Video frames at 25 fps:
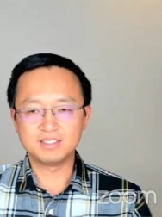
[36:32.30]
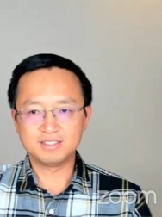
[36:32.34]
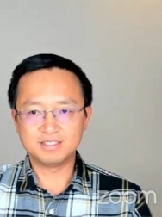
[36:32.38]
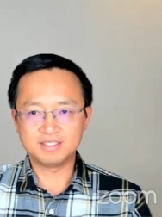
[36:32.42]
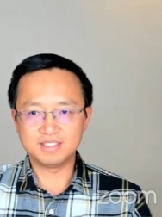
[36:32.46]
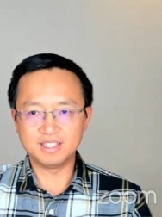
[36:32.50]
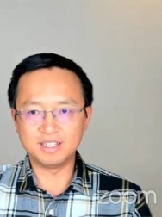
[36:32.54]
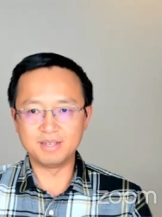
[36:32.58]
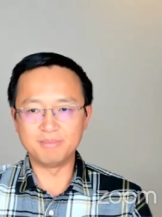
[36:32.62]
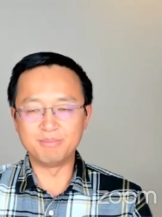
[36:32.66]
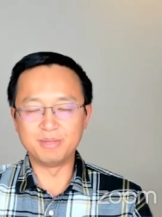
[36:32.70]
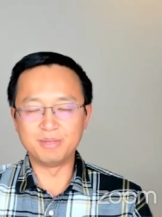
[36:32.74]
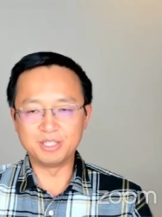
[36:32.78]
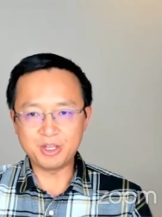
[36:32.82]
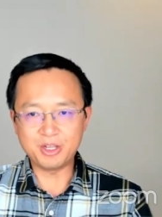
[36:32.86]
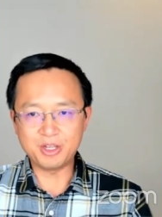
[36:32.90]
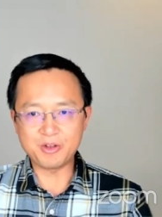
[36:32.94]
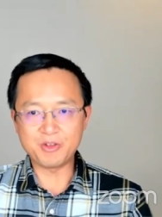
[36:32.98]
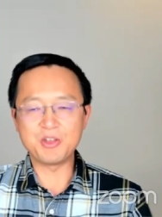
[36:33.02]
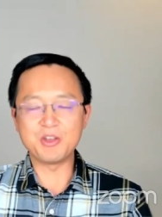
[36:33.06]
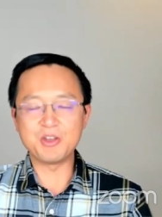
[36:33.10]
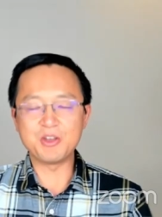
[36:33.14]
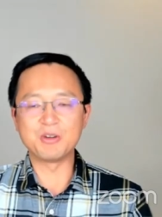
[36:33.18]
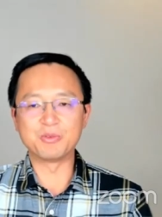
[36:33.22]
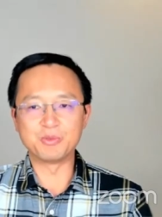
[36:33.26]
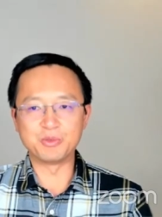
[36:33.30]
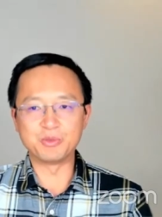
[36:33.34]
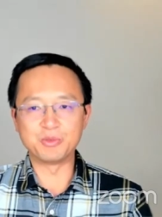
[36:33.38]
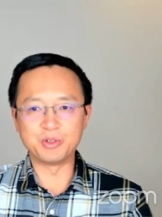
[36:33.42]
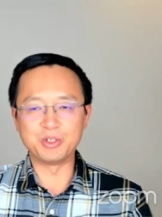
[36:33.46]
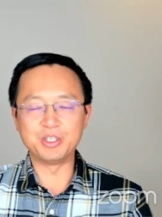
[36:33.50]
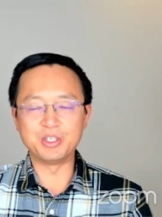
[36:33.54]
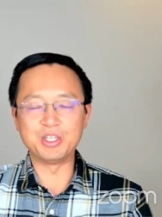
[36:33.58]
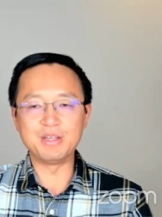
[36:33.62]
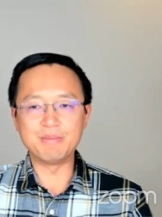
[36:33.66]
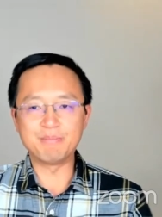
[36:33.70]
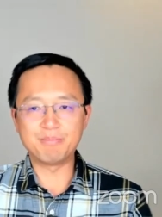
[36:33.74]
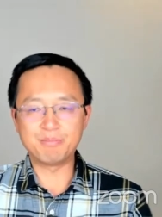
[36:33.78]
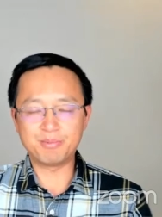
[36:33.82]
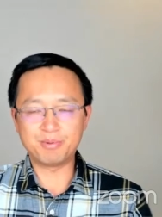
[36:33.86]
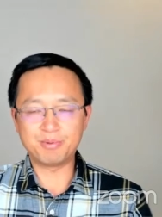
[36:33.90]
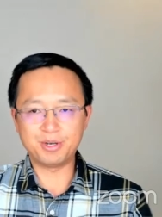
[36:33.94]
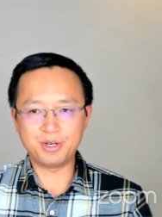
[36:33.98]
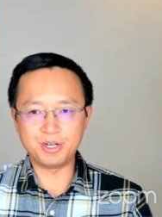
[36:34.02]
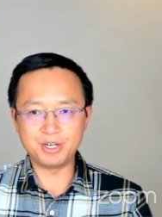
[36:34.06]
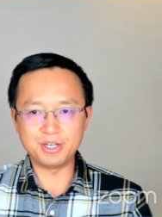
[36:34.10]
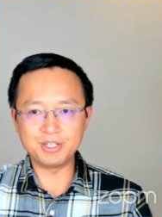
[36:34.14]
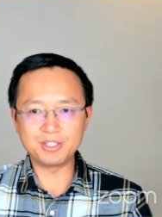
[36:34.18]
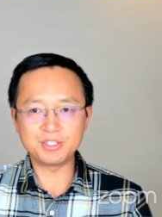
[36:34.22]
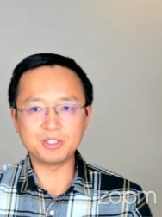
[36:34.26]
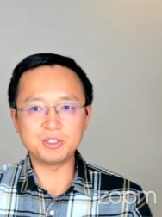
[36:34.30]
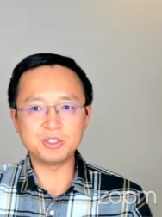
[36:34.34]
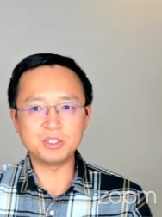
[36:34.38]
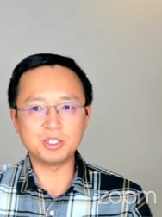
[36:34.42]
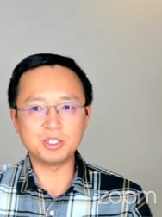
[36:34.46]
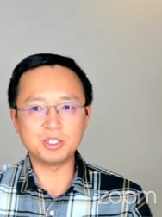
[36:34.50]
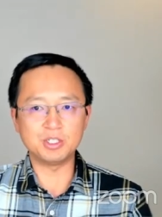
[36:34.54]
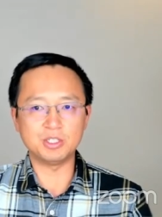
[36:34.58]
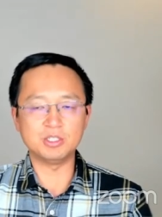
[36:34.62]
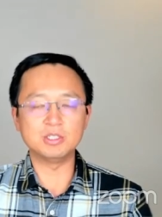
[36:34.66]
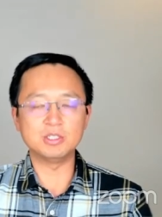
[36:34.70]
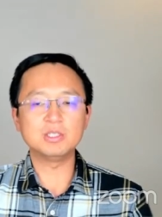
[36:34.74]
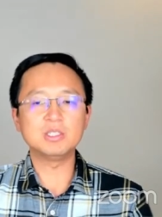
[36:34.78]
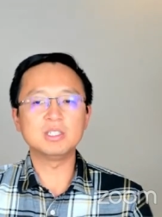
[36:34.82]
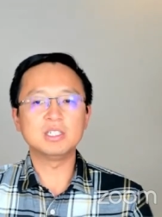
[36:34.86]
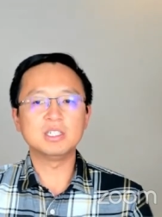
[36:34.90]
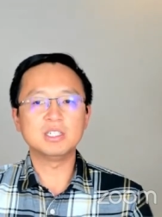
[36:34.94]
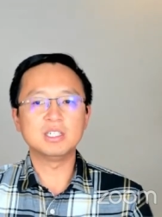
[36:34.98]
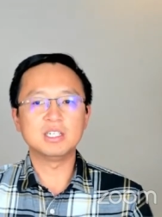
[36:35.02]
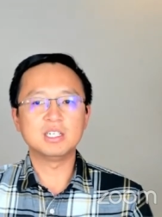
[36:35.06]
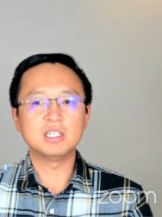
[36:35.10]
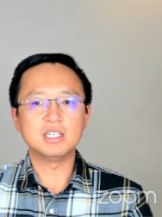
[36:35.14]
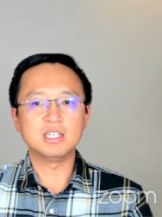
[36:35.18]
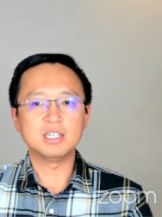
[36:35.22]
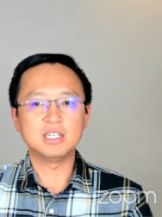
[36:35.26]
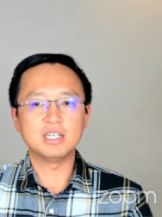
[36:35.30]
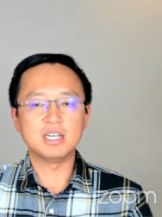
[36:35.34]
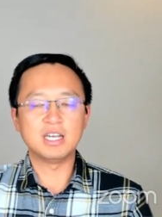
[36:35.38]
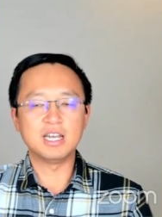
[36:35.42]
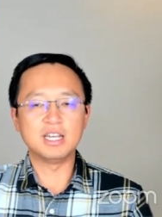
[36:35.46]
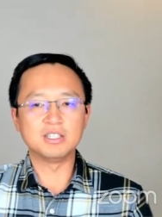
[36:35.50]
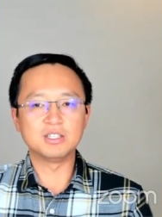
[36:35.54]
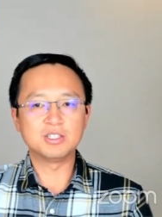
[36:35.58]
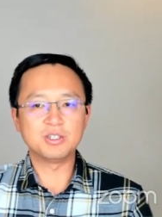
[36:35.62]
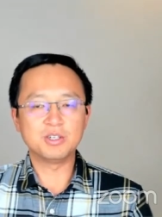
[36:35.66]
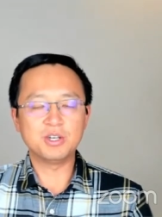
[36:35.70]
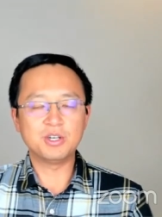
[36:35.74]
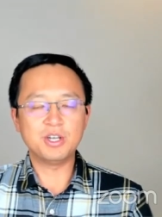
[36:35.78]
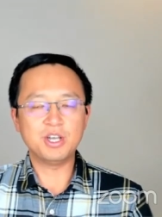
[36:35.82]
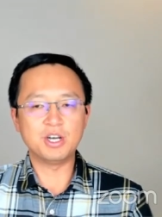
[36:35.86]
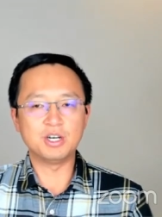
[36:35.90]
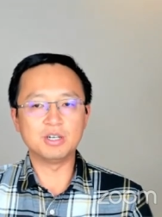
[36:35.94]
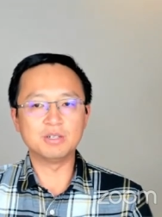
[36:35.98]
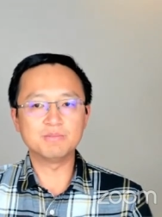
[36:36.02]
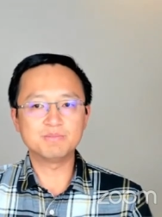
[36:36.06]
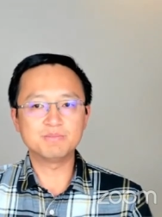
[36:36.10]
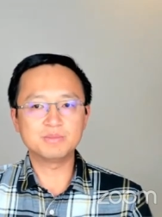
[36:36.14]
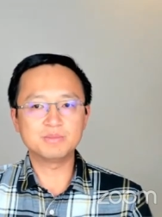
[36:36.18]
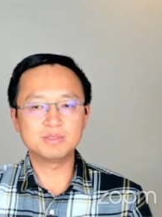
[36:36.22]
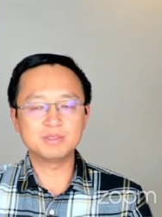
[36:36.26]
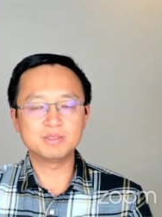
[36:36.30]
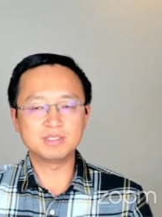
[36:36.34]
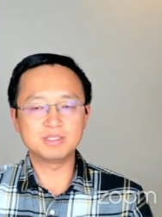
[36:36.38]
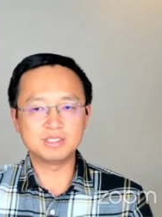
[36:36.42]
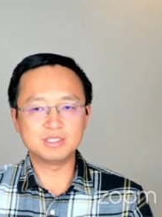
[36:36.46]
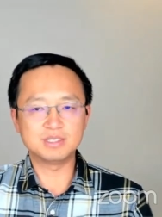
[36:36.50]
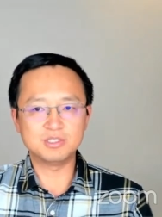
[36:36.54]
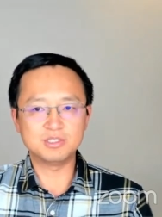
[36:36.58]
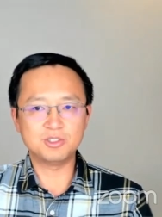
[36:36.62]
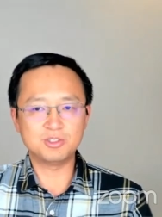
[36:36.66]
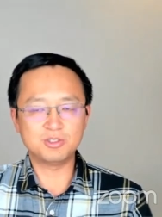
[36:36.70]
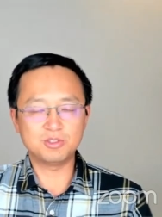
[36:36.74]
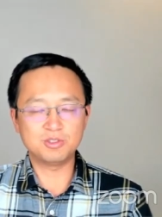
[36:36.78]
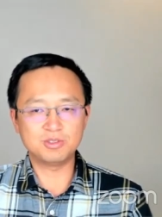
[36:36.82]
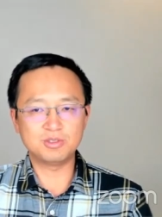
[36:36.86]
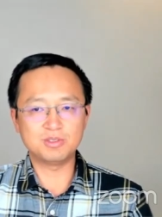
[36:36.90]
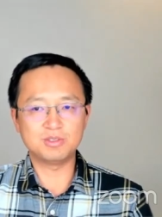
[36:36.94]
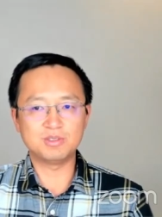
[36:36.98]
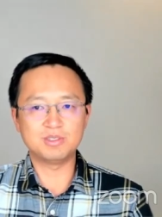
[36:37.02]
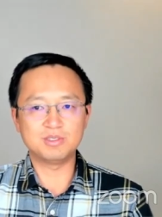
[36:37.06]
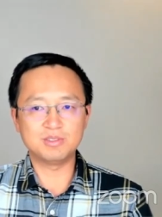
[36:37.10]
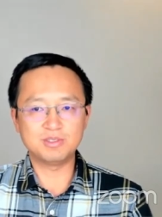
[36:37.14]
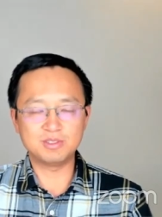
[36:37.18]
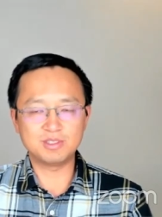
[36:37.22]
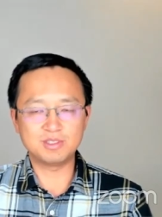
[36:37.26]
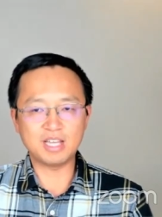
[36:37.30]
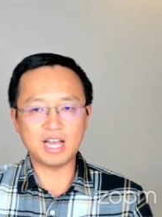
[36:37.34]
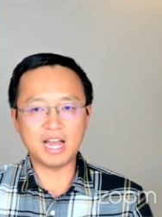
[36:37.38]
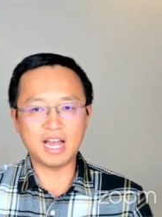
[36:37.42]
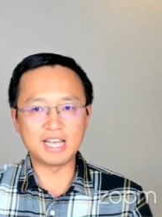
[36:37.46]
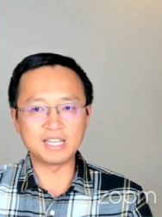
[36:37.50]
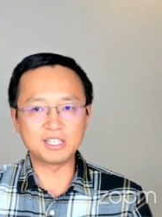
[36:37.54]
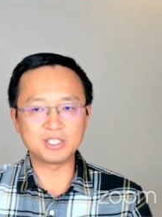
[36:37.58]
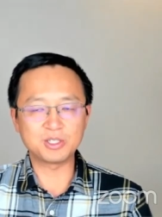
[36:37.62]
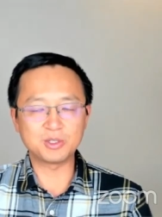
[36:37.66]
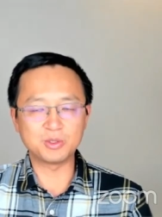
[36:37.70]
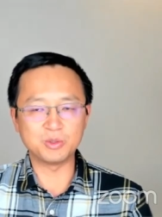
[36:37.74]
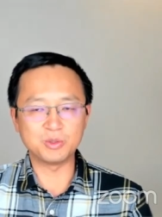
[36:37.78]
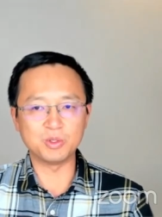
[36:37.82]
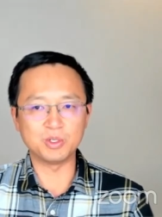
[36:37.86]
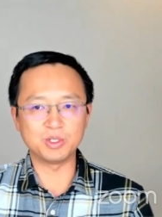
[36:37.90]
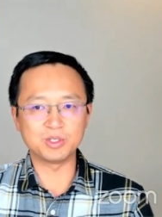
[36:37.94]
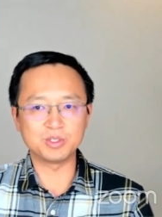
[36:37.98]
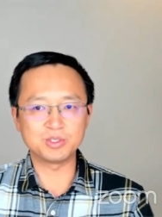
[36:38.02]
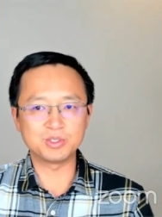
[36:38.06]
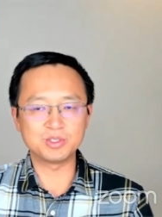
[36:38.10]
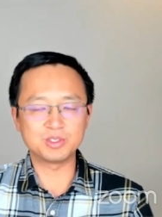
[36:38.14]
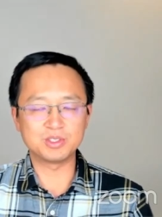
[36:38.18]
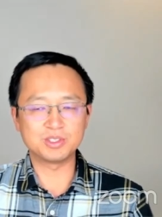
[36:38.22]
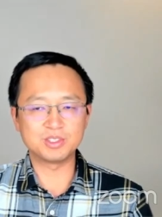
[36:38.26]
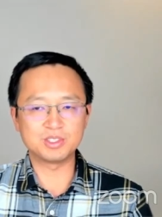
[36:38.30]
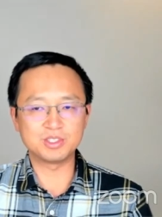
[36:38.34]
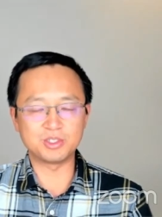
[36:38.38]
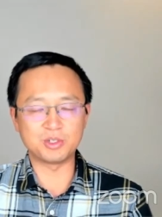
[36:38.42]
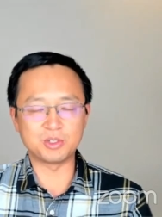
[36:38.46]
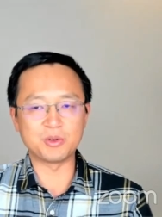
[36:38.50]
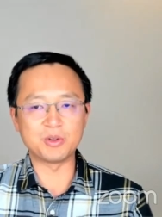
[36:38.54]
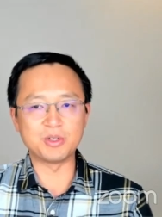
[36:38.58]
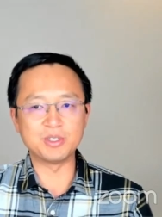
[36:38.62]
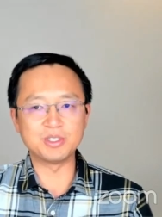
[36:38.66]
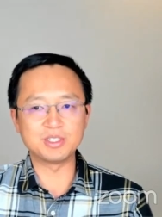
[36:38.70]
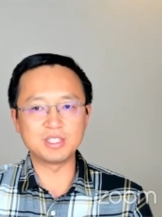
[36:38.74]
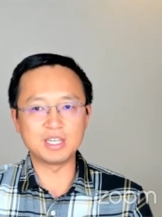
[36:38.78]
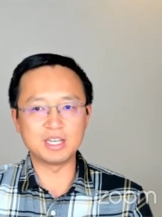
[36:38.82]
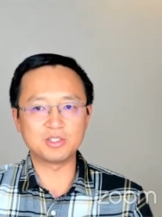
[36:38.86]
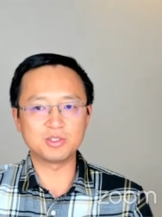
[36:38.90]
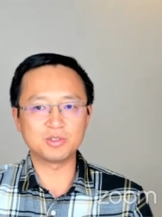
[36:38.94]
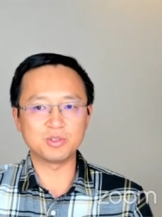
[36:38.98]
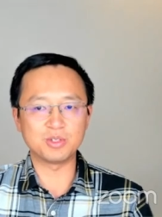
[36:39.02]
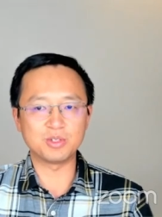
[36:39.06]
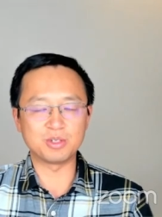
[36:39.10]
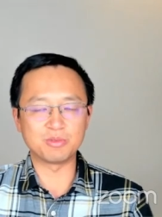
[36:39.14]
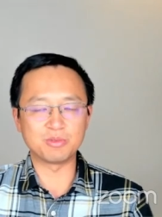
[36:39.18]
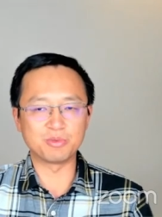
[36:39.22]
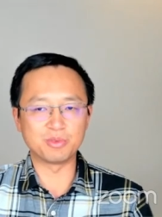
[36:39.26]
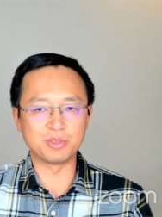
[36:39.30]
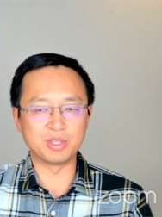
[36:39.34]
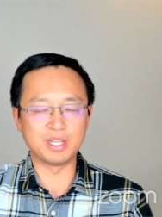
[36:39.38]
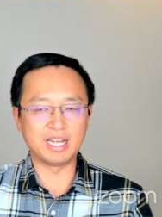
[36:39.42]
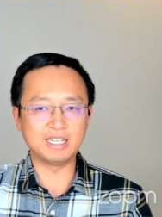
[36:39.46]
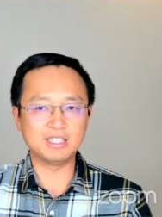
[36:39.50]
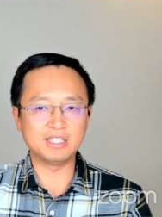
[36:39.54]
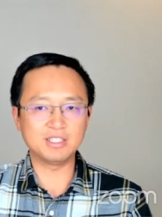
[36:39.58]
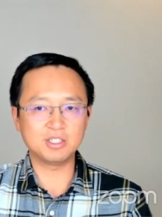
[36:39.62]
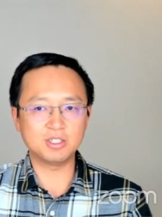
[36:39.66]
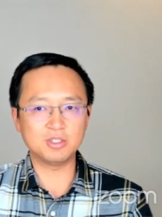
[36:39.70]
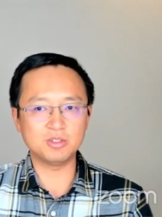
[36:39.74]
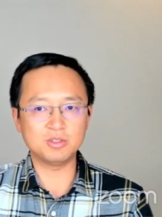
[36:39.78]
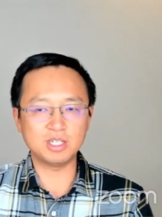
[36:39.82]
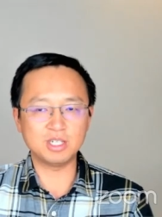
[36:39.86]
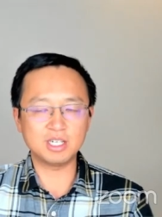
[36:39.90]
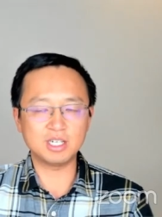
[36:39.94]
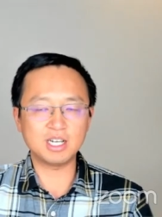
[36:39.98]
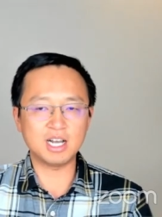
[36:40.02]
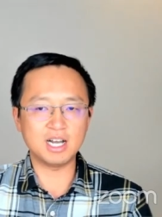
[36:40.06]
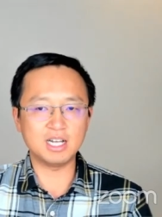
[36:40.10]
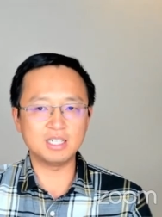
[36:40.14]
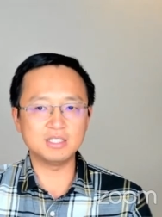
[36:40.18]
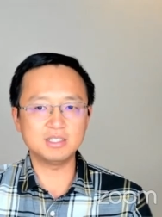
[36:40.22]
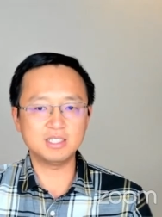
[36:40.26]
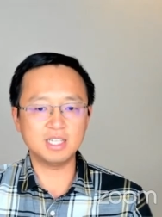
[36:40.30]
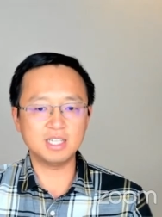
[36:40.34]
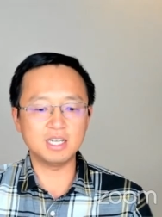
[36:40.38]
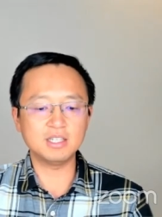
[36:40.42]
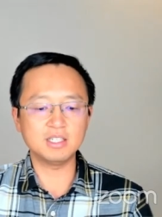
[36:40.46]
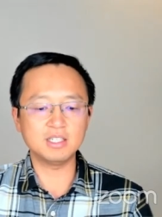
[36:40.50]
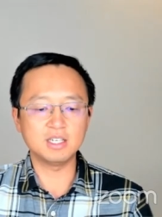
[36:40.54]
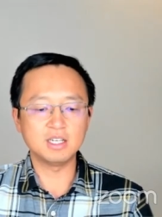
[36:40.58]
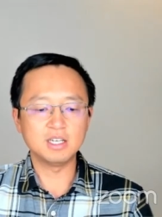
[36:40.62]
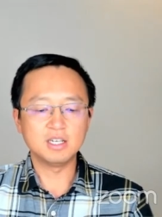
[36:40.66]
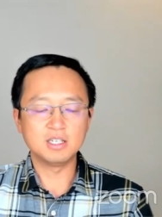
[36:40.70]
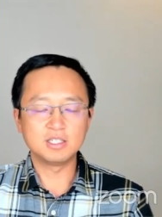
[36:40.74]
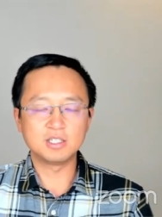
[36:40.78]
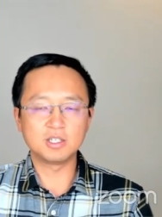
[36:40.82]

the material really personal and to help Thai school students actually relate to the content.